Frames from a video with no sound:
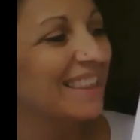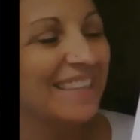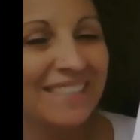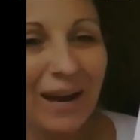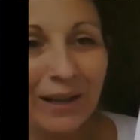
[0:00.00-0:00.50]

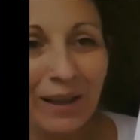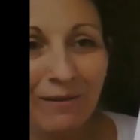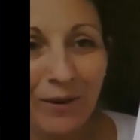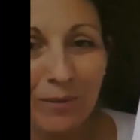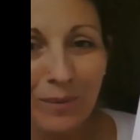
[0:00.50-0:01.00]
The title
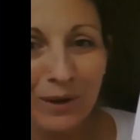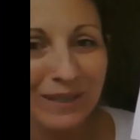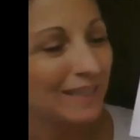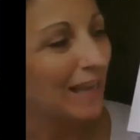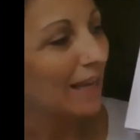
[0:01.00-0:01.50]
of her
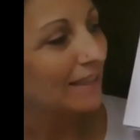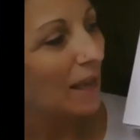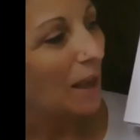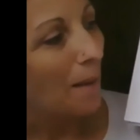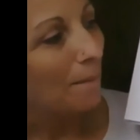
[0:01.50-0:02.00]
book says,
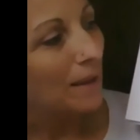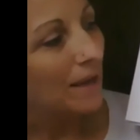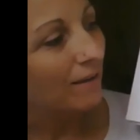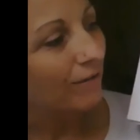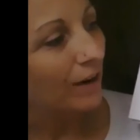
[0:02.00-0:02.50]

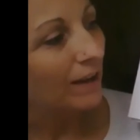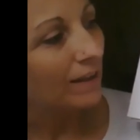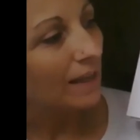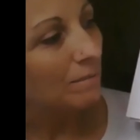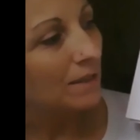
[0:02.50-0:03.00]
Big
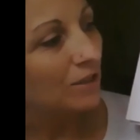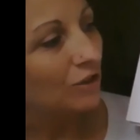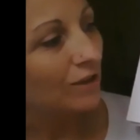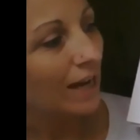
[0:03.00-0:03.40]
Friendly Mr.